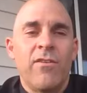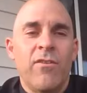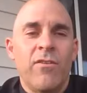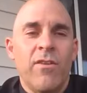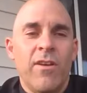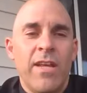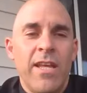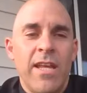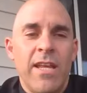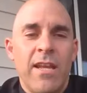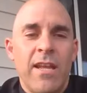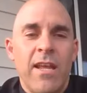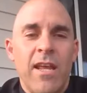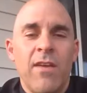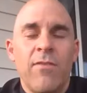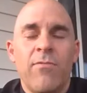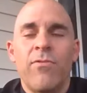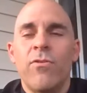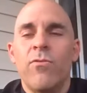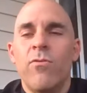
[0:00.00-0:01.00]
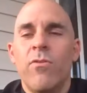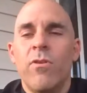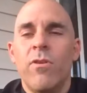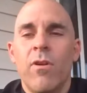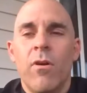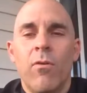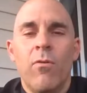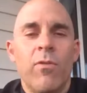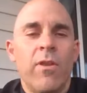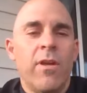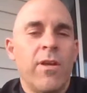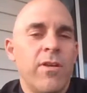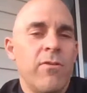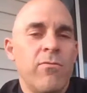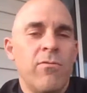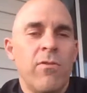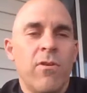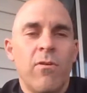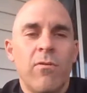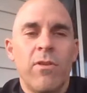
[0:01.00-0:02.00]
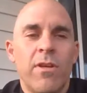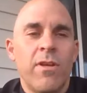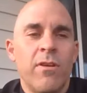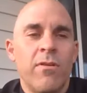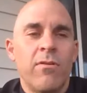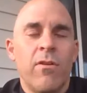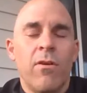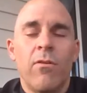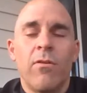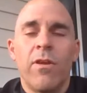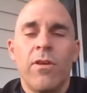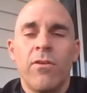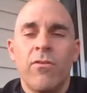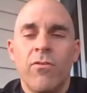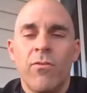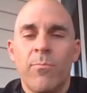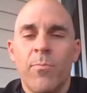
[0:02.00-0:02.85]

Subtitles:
that you're in, if you know that you're